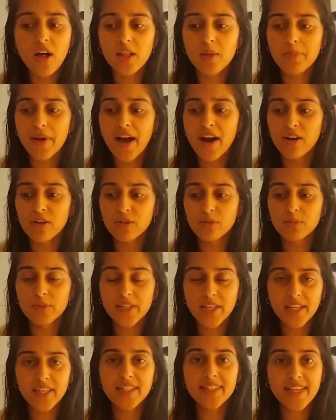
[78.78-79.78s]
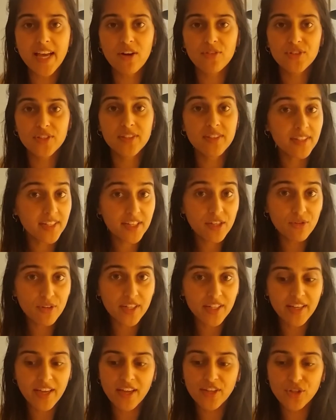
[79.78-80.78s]
about getting down to the
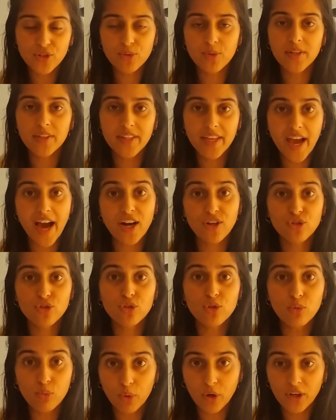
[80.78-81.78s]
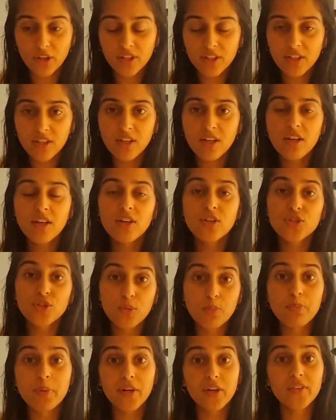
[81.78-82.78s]
nitty-gritty and doing the actual work to
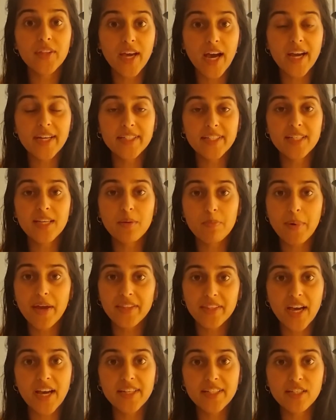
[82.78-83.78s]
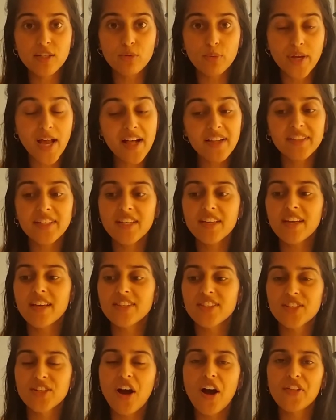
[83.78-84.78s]
build that idea and make the idea a reality.
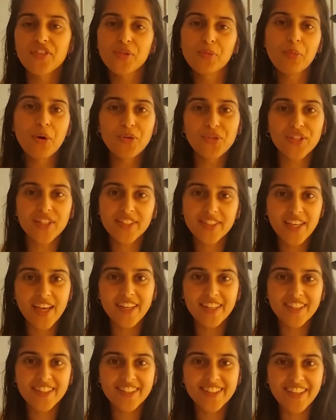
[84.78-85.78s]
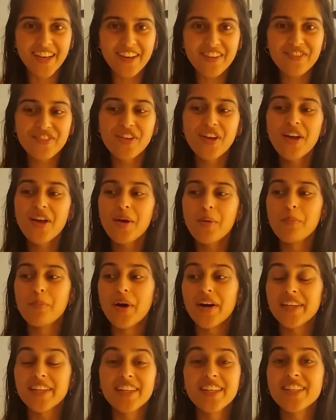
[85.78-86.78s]
It's not the most exciting stuff,
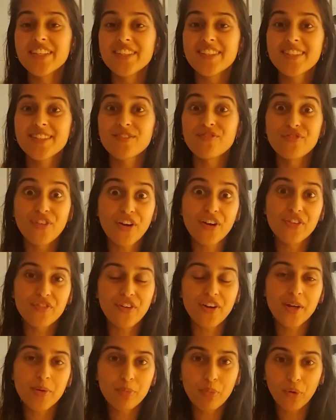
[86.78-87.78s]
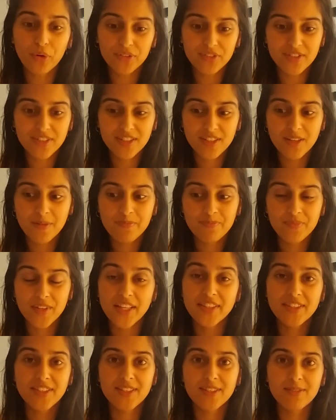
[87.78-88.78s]
but it is very, very important.
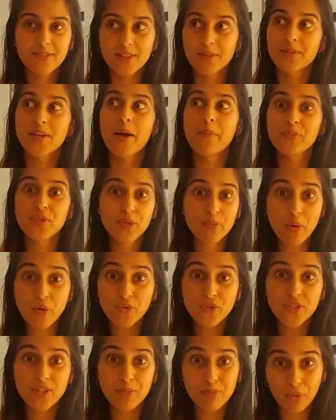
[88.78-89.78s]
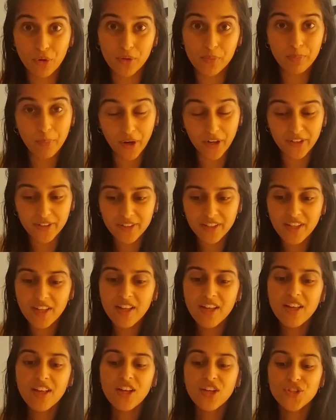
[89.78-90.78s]
It's sometimes the most important part.
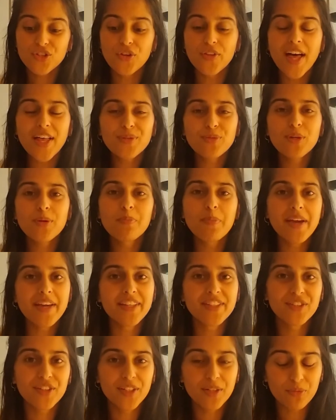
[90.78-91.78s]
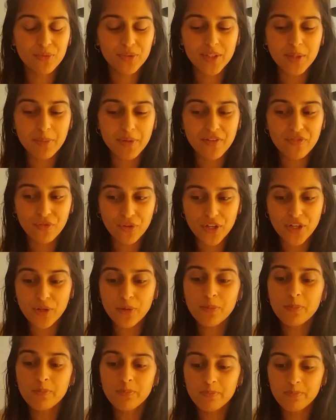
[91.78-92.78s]
So that's what May is going to really be for
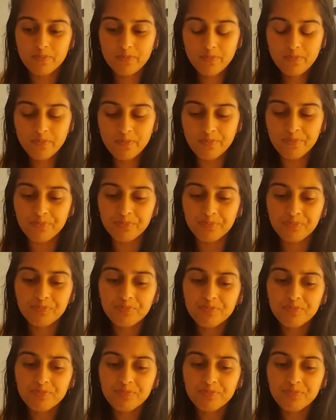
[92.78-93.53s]
you. The